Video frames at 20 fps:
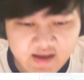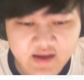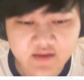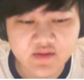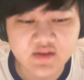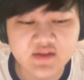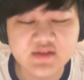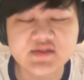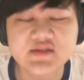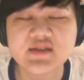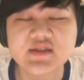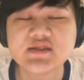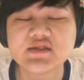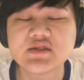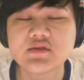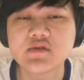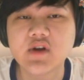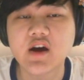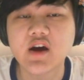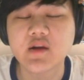These these
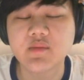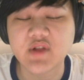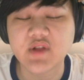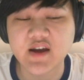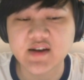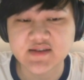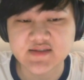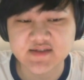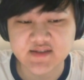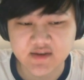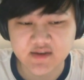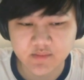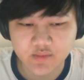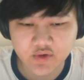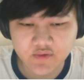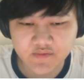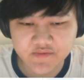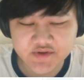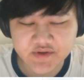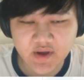do not apply to sync
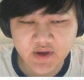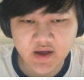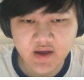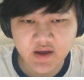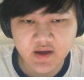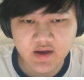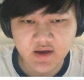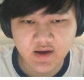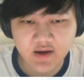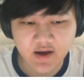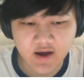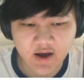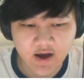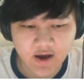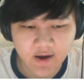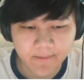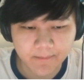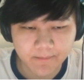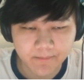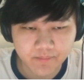moves.
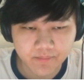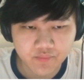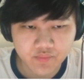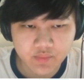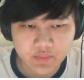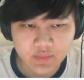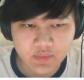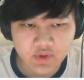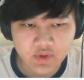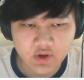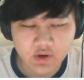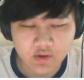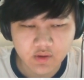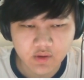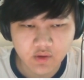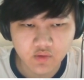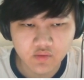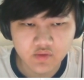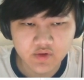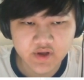Um,
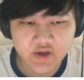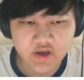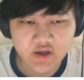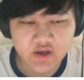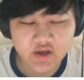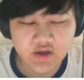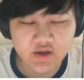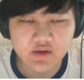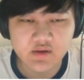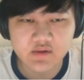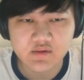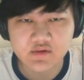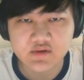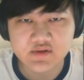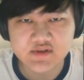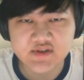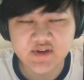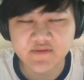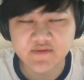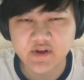only
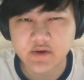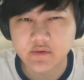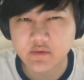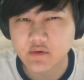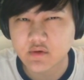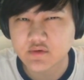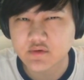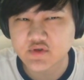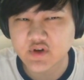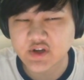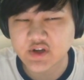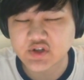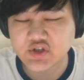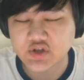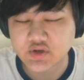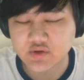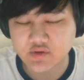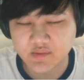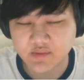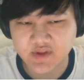stuff like Critical Strike
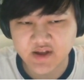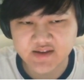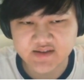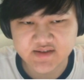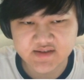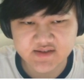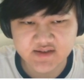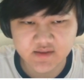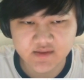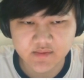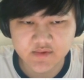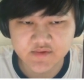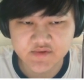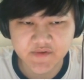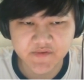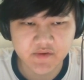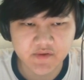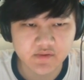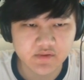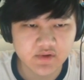Two applies to sync moves.
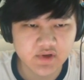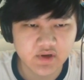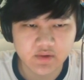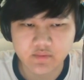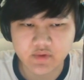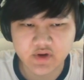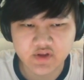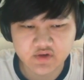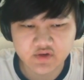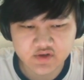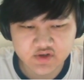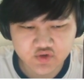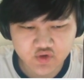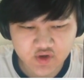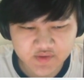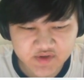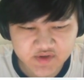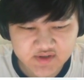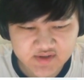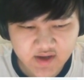If you you know read their
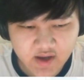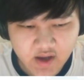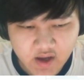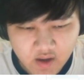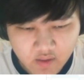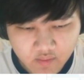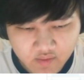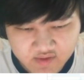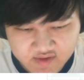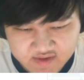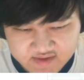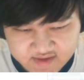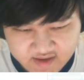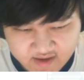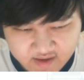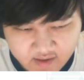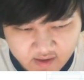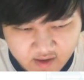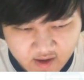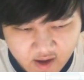descriptions, when they
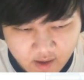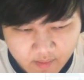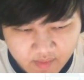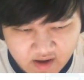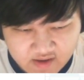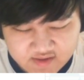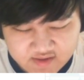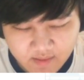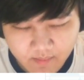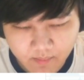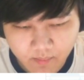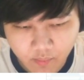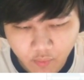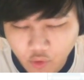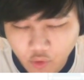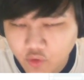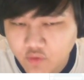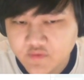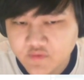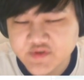say powers up
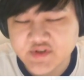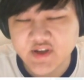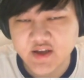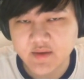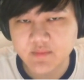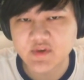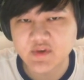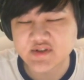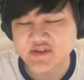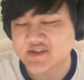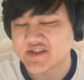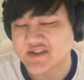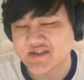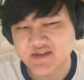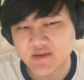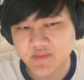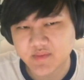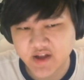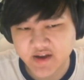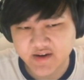moves, it means it
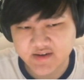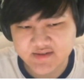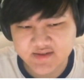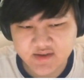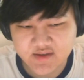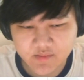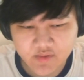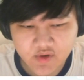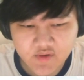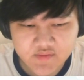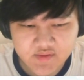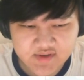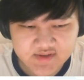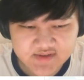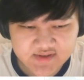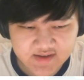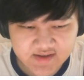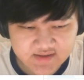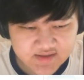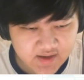doesn't apply to sync moves. When it
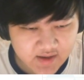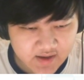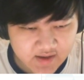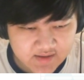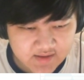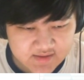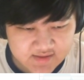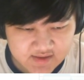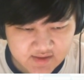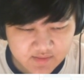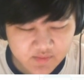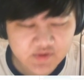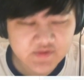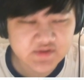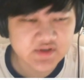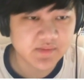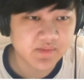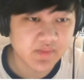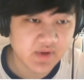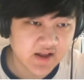says sync
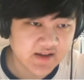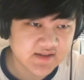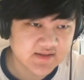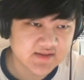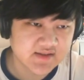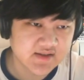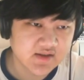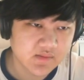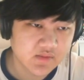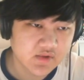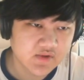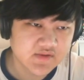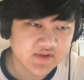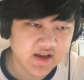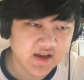moves, it applies to sync moves.